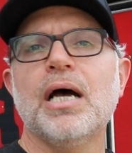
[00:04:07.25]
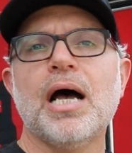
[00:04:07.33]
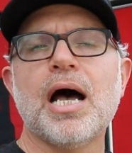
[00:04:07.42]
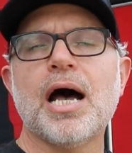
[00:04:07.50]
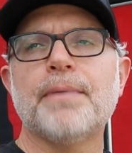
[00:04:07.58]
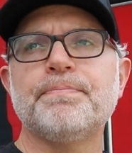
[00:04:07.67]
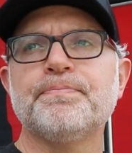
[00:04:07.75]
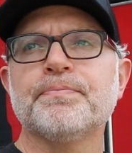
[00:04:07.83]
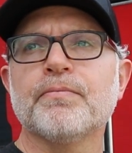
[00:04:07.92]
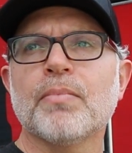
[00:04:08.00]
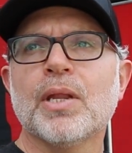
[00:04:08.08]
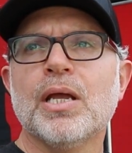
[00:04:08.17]

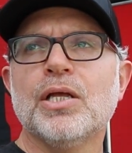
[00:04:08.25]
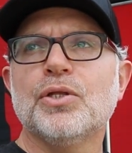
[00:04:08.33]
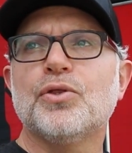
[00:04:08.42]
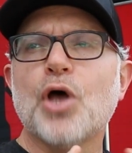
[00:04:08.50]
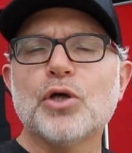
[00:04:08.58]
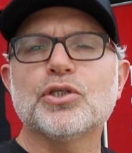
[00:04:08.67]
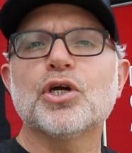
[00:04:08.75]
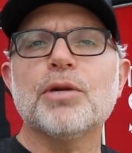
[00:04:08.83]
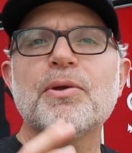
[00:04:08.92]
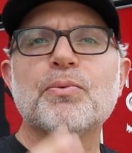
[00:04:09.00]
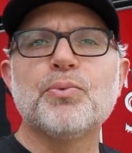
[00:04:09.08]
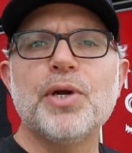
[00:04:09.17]
Those are going to
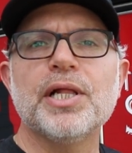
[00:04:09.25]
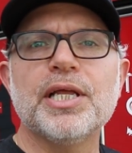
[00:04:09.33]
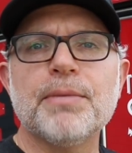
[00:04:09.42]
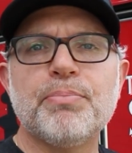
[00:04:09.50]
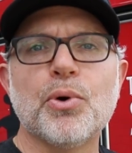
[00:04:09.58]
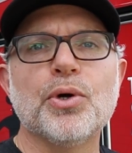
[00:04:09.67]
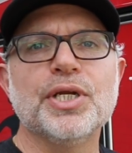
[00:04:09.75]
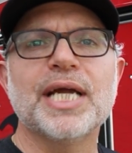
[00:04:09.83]
be really important.